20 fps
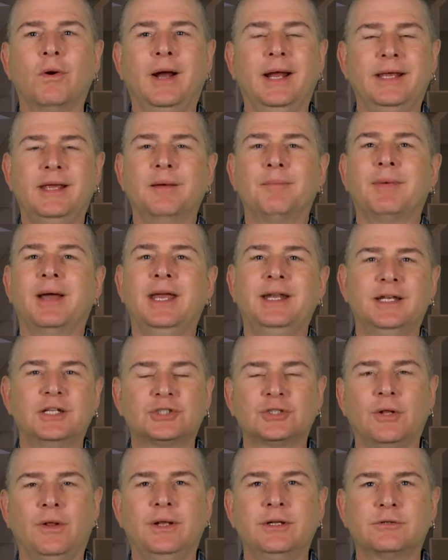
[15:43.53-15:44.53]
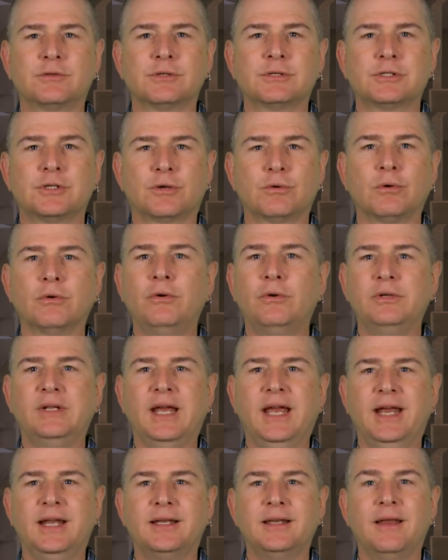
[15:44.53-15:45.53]
I get my initial interest accrual
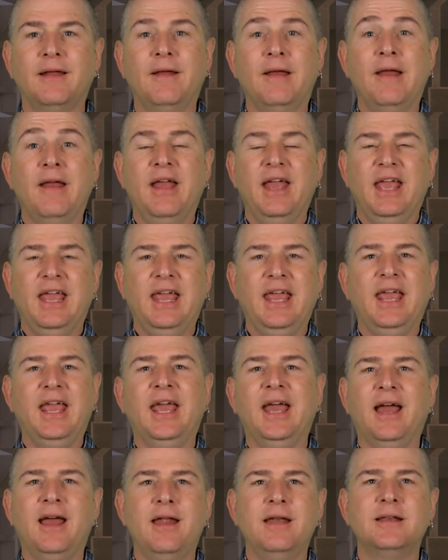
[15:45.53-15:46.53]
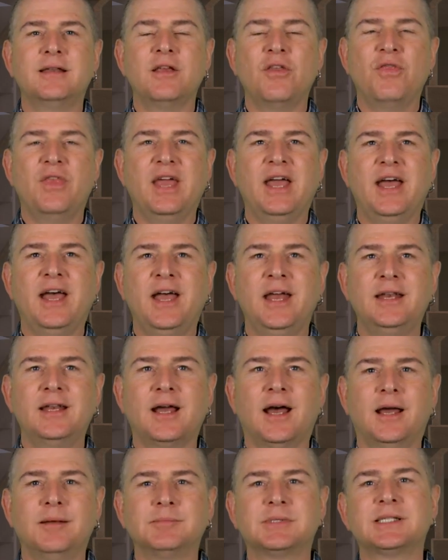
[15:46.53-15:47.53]
date and then
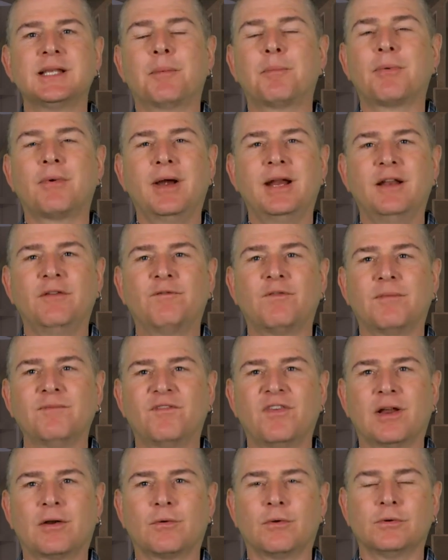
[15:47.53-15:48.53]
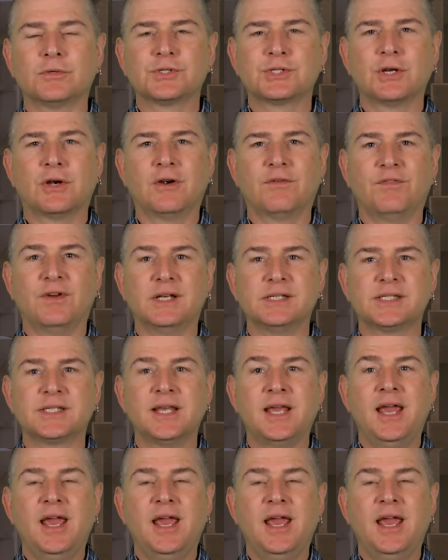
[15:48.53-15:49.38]
I'm separated from federal service